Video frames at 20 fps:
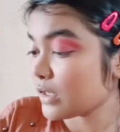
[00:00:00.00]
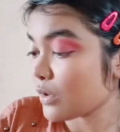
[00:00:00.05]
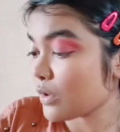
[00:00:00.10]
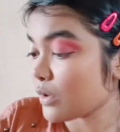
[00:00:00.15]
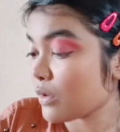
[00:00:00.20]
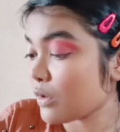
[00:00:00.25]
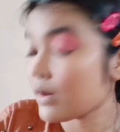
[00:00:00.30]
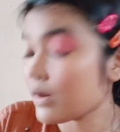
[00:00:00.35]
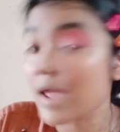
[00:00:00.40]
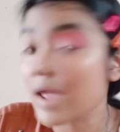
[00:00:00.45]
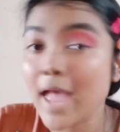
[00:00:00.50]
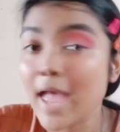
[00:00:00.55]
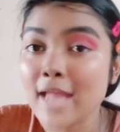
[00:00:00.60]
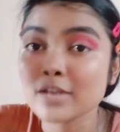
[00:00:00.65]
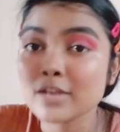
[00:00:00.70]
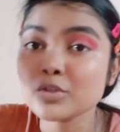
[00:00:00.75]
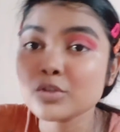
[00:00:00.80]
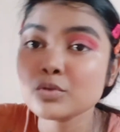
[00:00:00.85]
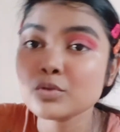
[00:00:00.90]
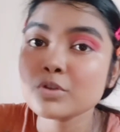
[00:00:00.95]
On
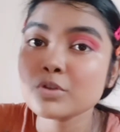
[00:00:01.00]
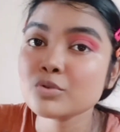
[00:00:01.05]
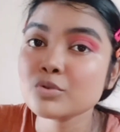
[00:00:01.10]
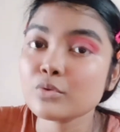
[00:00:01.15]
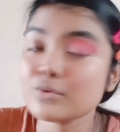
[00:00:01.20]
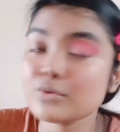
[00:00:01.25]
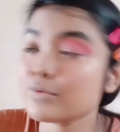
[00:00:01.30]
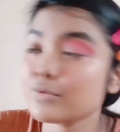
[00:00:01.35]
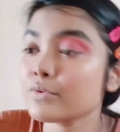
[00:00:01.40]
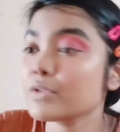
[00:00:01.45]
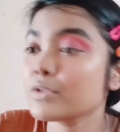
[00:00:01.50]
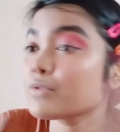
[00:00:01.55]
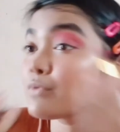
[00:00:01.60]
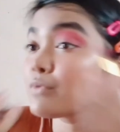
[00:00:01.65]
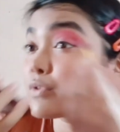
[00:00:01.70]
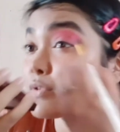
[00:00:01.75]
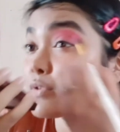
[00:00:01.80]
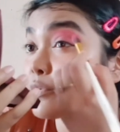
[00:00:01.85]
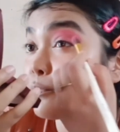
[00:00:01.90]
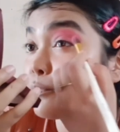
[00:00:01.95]
hand swatch also it's
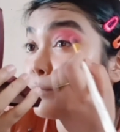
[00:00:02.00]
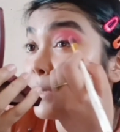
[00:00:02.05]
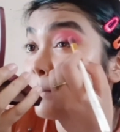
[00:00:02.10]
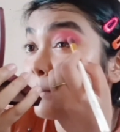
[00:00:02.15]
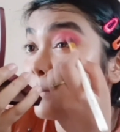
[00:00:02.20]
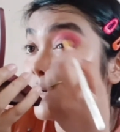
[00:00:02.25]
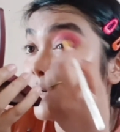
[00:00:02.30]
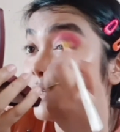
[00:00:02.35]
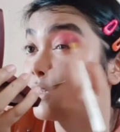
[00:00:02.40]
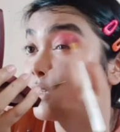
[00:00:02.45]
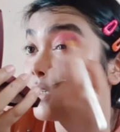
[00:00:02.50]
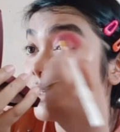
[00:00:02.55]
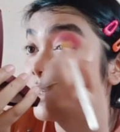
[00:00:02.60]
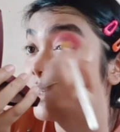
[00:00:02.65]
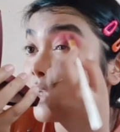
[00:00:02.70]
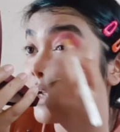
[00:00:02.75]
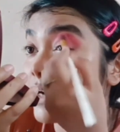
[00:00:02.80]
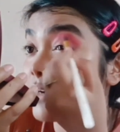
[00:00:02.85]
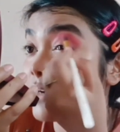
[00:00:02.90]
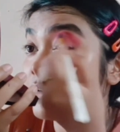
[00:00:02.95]
so pigmented,
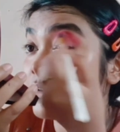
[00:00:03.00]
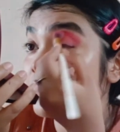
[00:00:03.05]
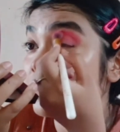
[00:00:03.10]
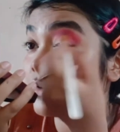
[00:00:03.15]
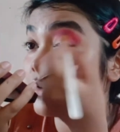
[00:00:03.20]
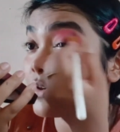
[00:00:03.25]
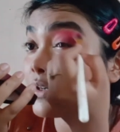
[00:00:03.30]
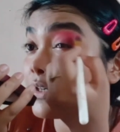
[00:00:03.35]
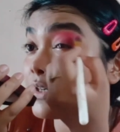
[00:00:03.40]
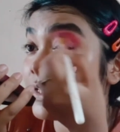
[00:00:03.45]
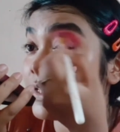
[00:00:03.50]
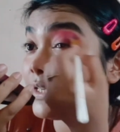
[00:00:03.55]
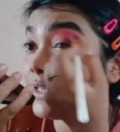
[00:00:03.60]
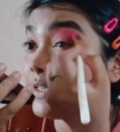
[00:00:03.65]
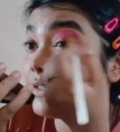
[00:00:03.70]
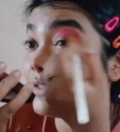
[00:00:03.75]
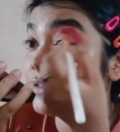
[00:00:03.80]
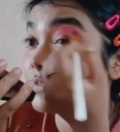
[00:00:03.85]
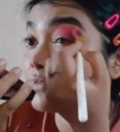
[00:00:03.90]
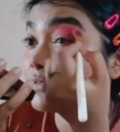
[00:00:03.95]
and on
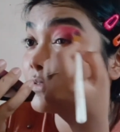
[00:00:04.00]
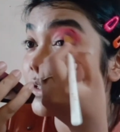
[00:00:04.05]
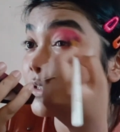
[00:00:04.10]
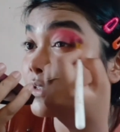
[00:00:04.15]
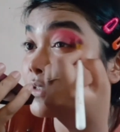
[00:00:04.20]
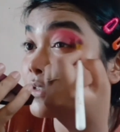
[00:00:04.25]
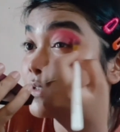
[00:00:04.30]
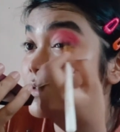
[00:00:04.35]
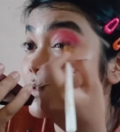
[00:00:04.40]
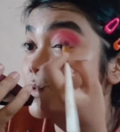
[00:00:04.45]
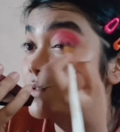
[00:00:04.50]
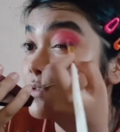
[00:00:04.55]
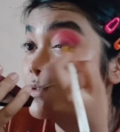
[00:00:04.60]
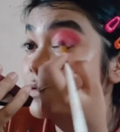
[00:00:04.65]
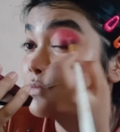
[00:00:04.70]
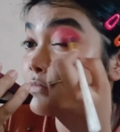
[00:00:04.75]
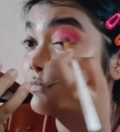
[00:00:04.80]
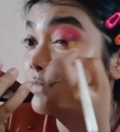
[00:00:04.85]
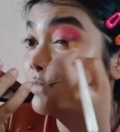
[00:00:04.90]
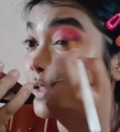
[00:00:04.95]
lid it is
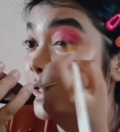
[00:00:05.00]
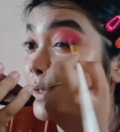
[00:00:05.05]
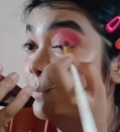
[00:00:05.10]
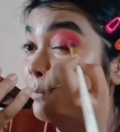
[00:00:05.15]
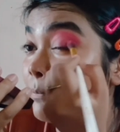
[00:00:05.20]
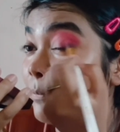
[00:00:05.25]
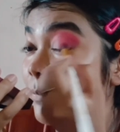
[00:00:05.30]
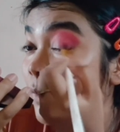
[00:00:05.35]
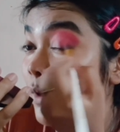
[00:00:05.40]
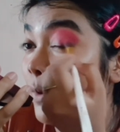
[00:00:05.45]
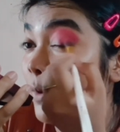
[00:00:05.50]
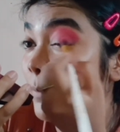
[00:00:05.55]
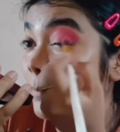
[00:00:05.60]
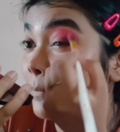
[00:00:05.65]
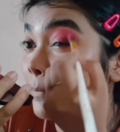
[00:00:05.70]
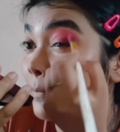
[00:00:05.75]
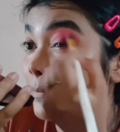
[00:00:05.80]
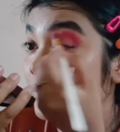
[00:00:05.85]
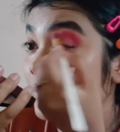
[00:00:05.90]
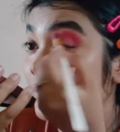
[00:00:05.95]
like
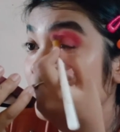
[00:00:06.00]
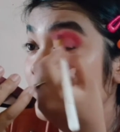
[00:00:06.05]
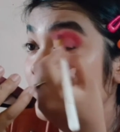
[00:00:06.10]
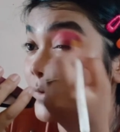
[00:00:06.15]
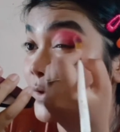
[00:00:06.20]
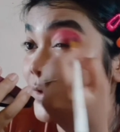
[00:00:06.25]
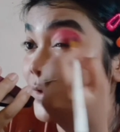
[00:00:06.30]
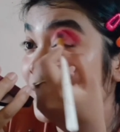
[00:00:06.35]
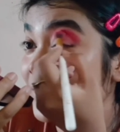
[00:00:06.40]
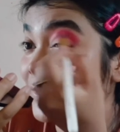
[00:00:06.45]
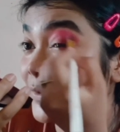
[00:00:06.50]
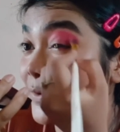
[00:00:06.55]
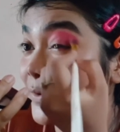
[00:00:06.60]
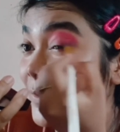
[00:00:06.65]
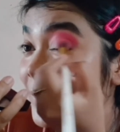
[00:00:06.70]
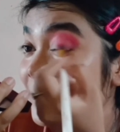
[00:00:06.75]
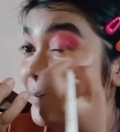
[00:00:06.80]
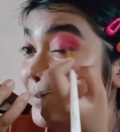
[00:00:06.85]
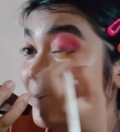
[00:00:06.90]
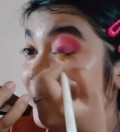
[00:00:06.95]

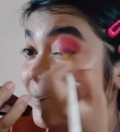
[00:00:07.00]
bomb.com.